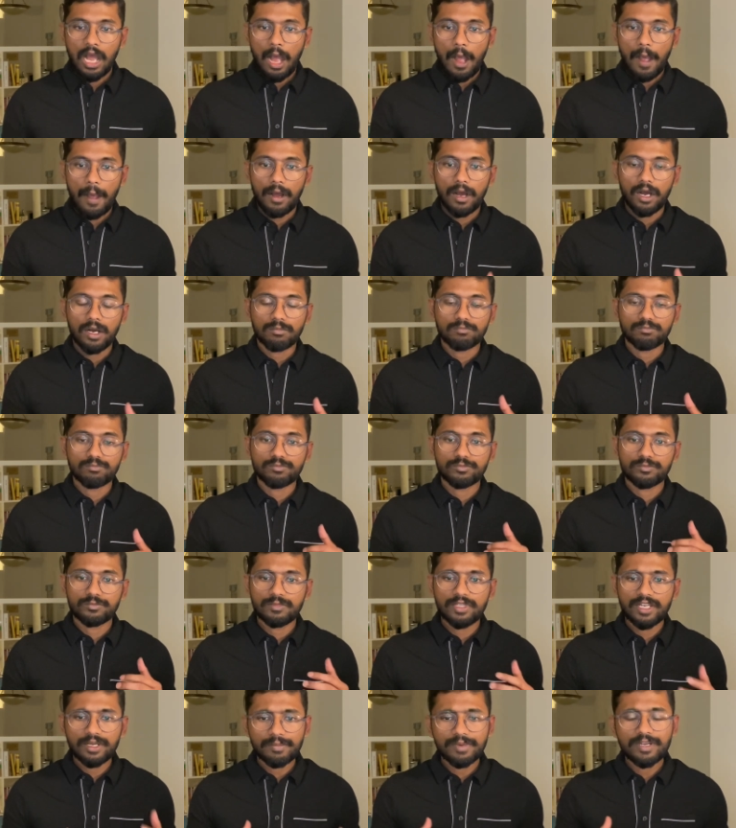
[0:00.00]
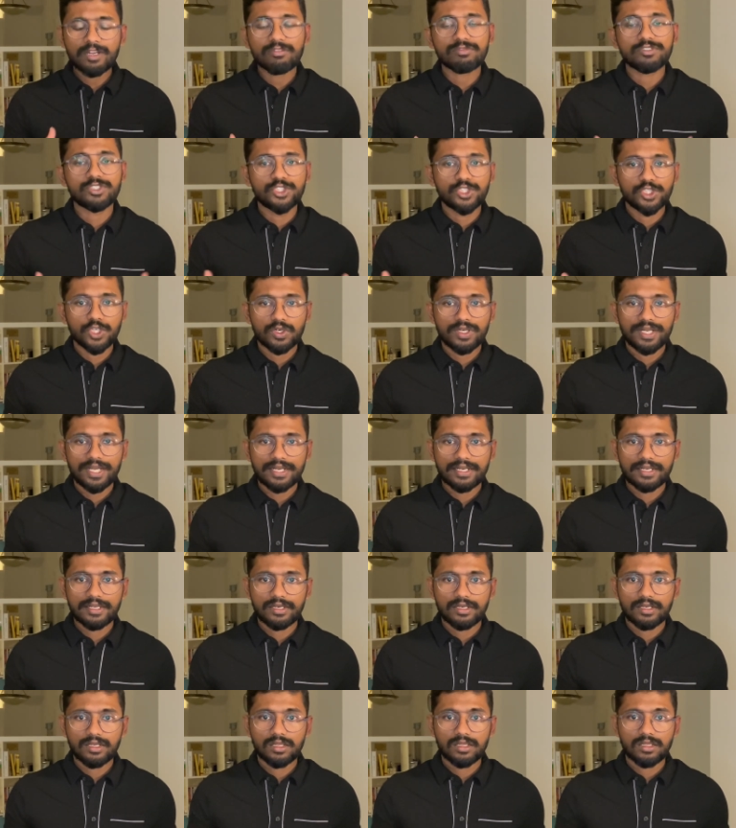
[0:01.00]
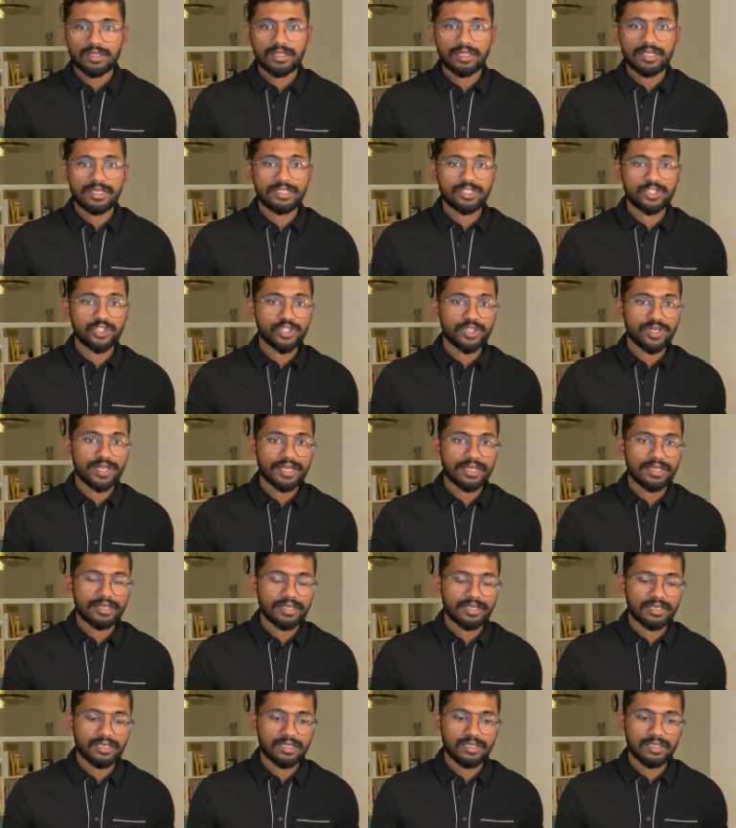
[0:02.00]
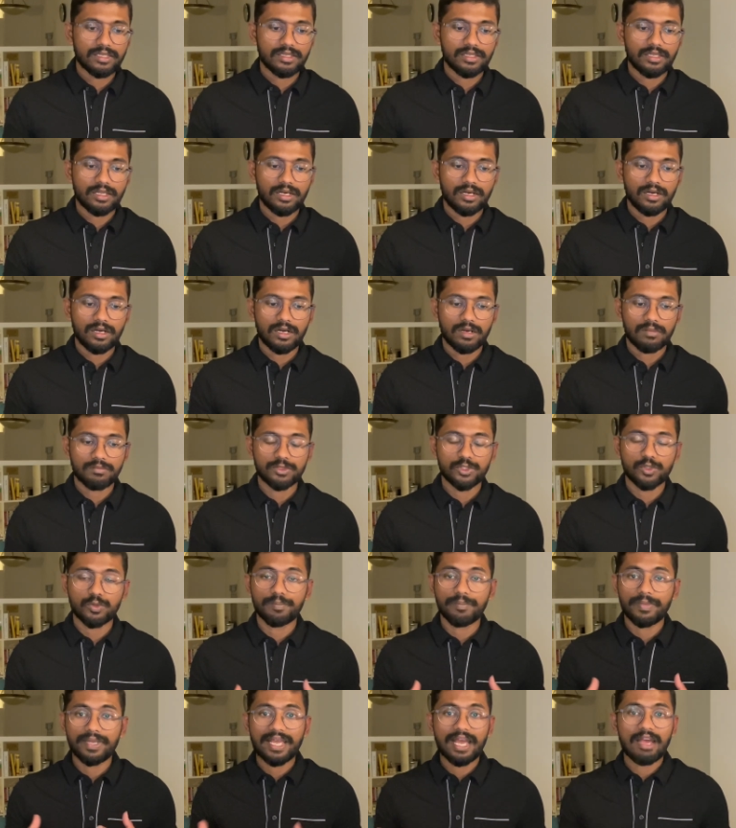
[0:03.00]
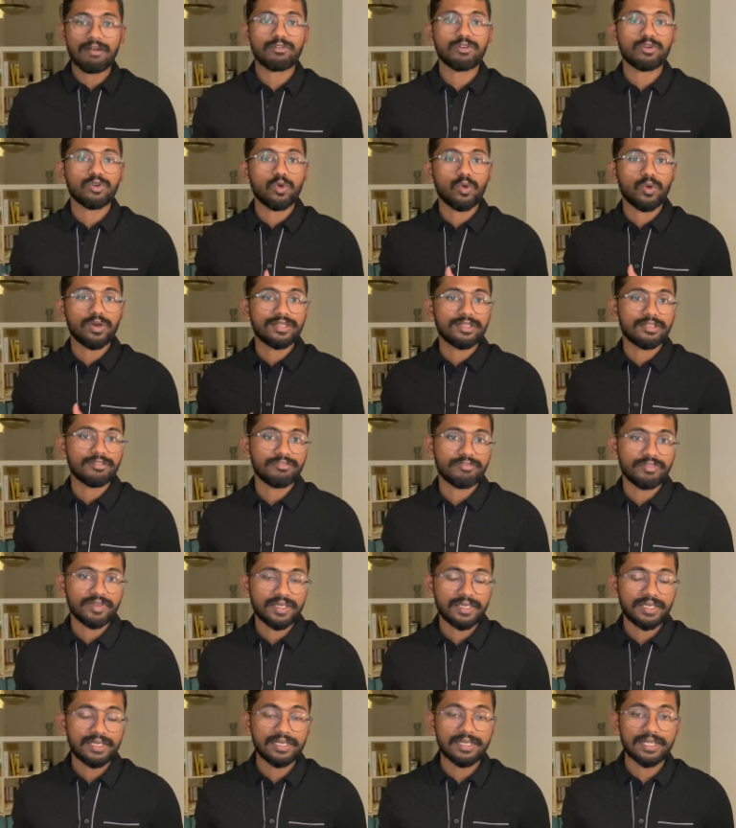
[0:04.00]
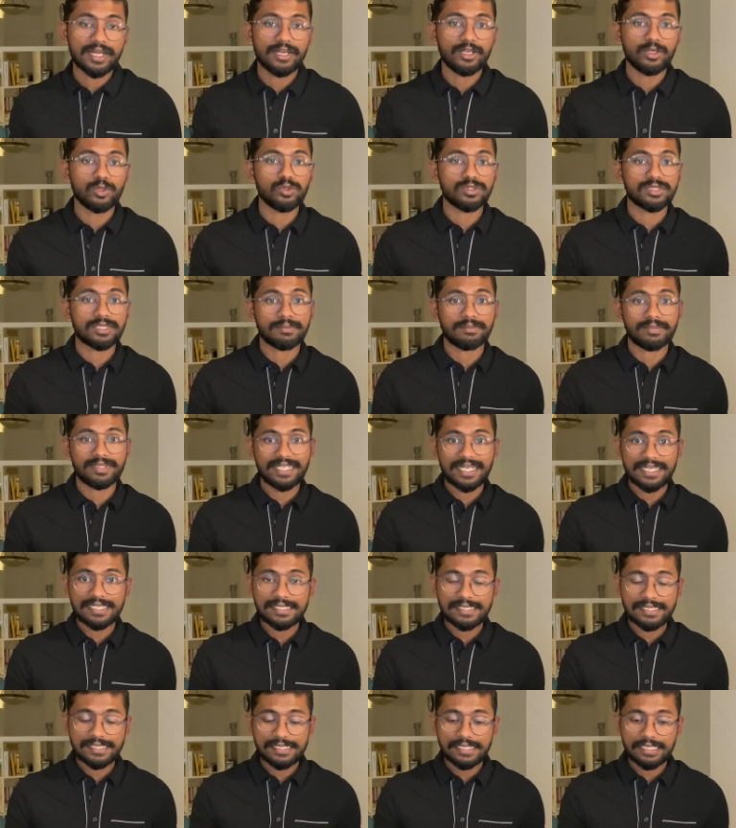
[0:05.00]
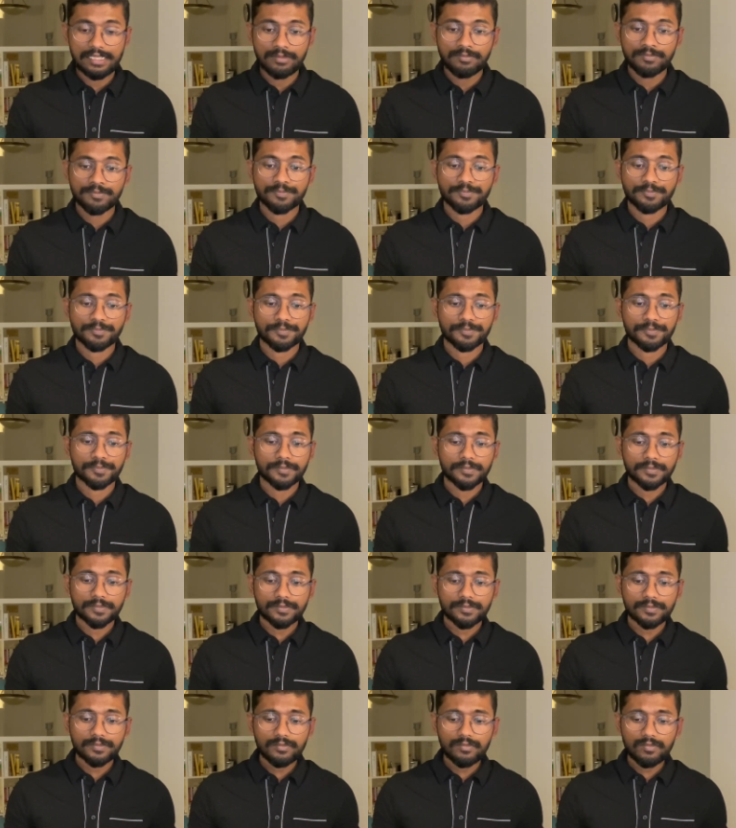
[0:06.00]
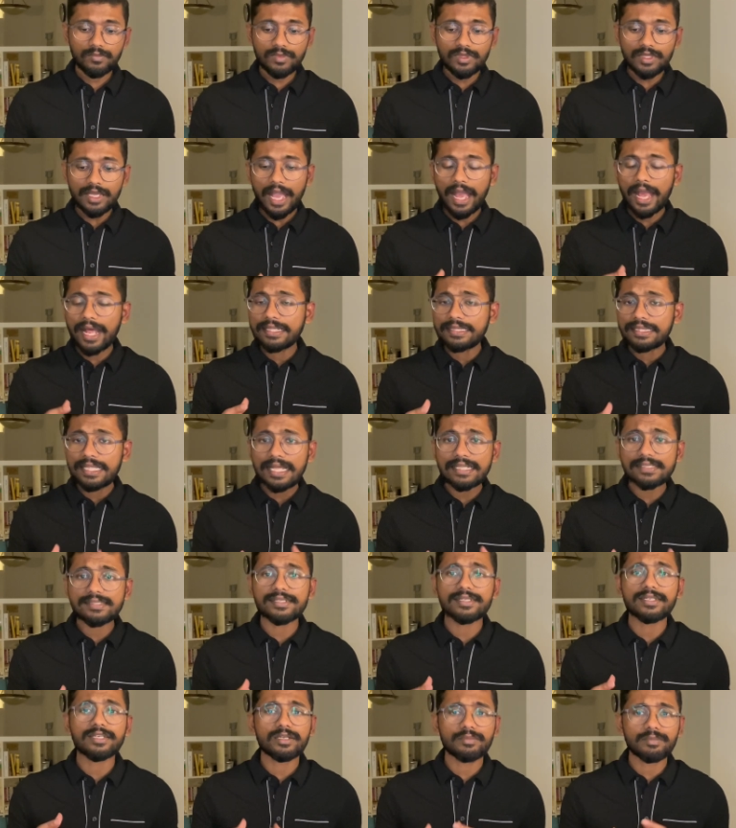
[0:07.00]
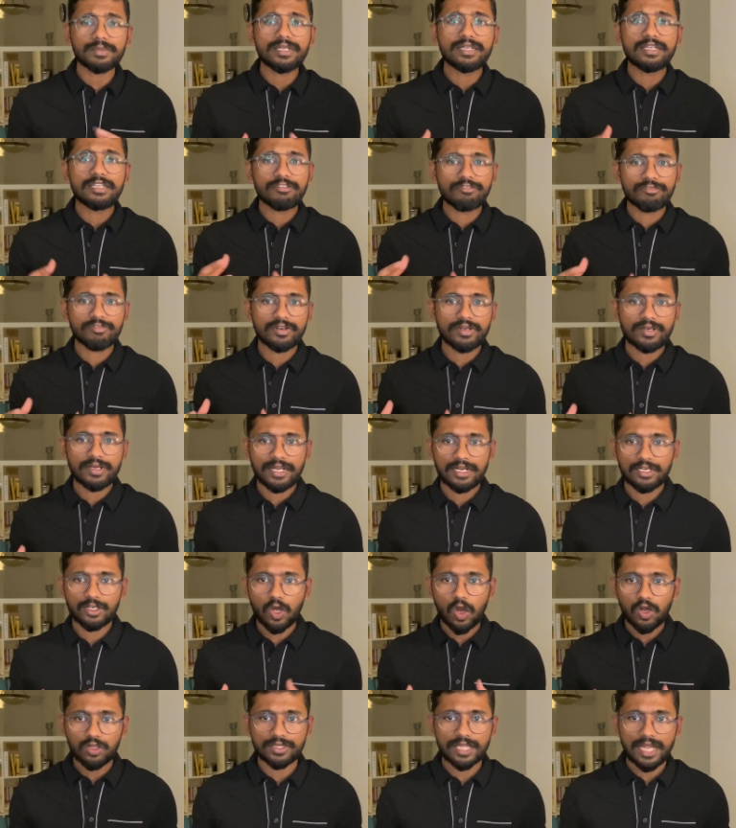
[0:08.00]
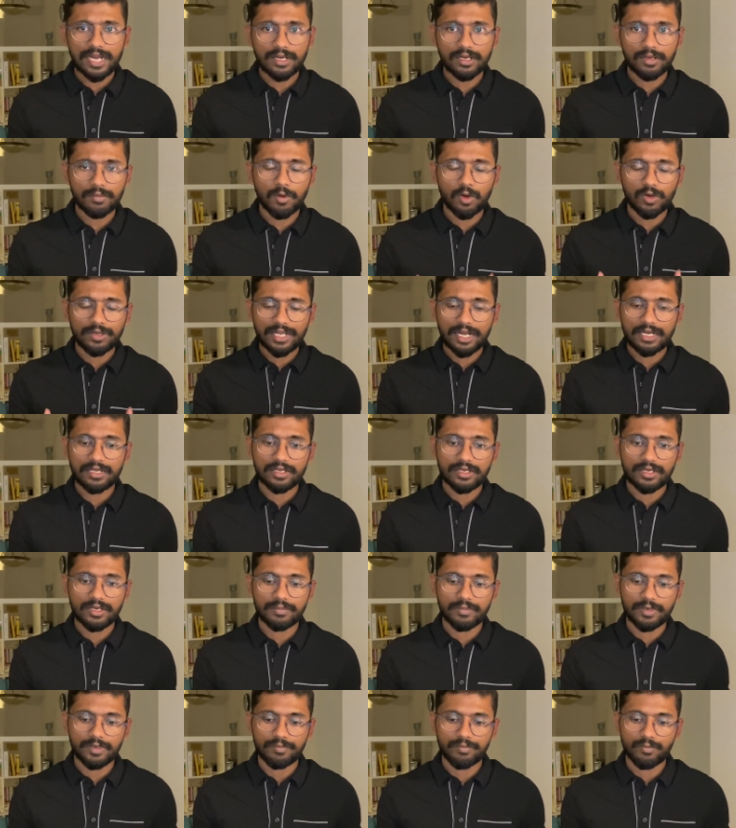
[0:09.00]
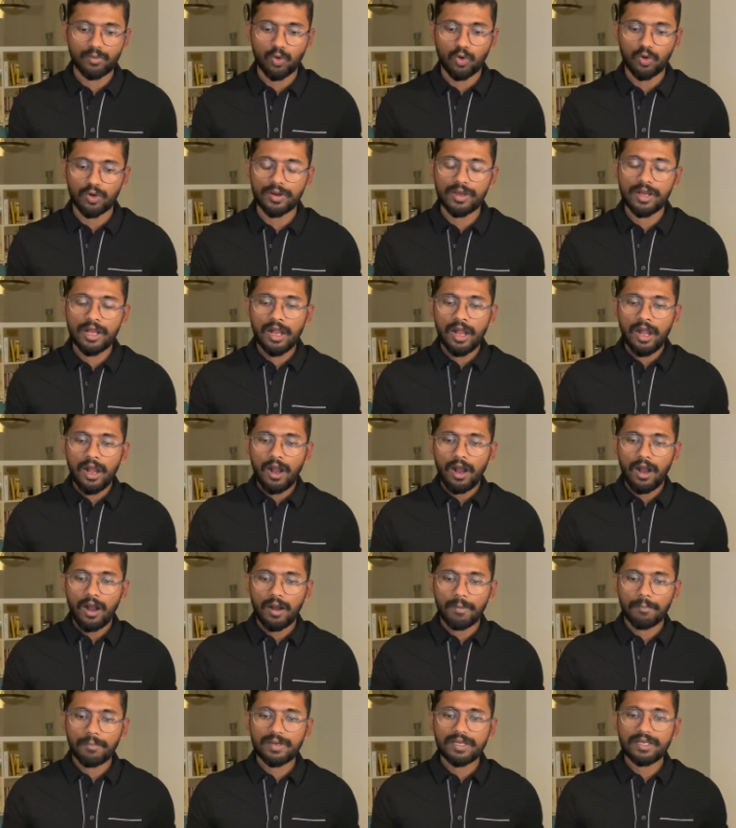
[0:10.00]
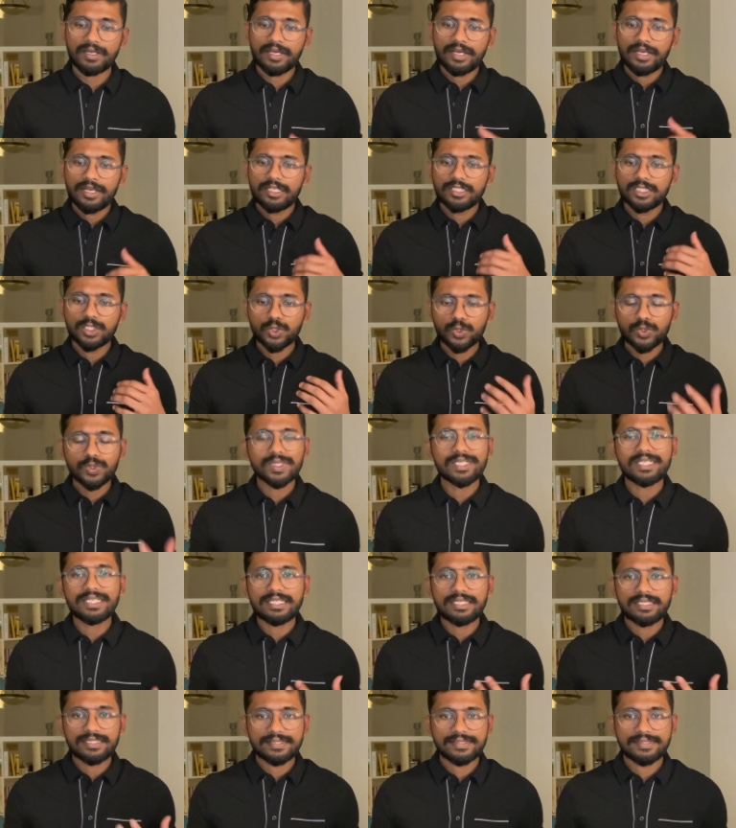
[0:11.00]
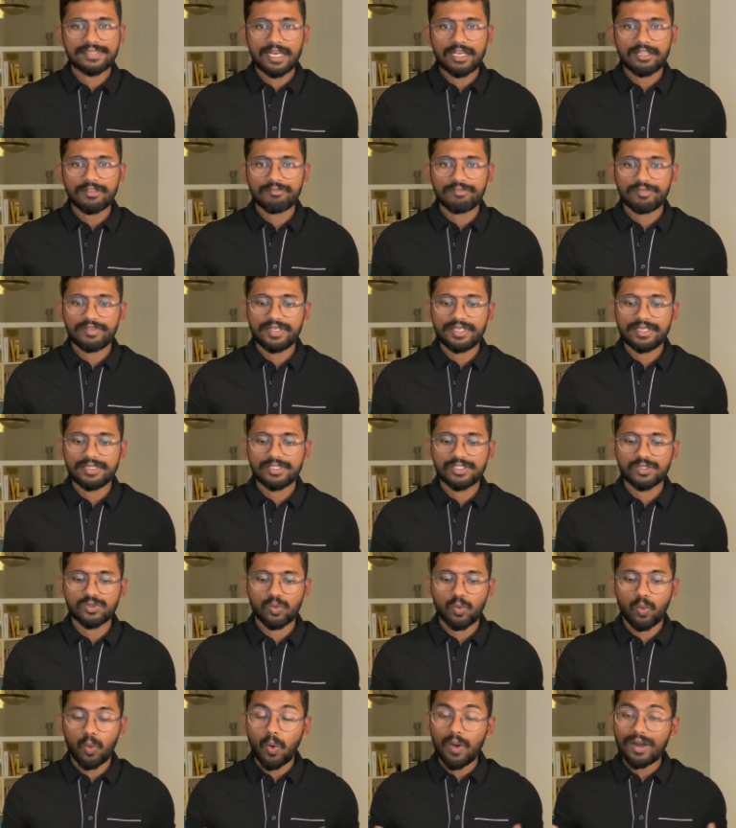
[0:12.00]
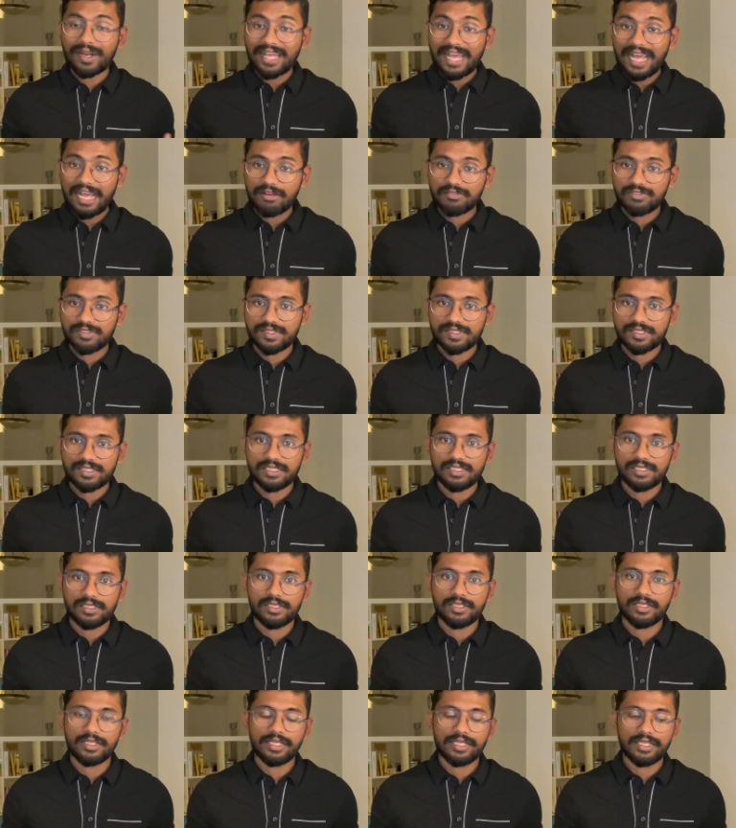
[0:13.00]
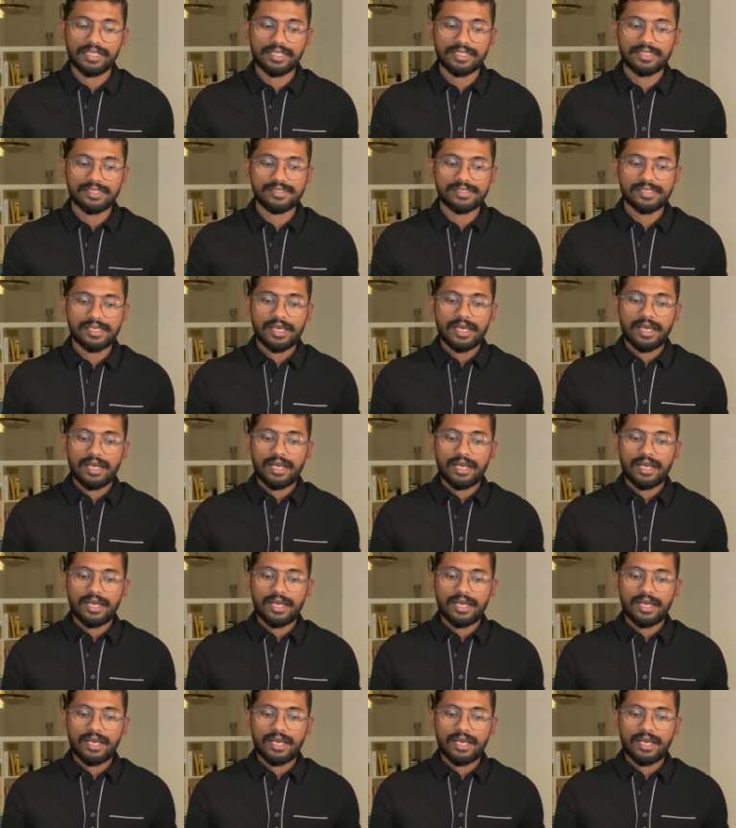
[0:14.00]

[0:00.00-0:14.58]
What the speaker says: a little bit of geotechnical. In geotechnical, you may have to go in the field and do some testing, and that's a little bit different. I'll talk about that a little bit more. But usually in design fields, what I have seen is,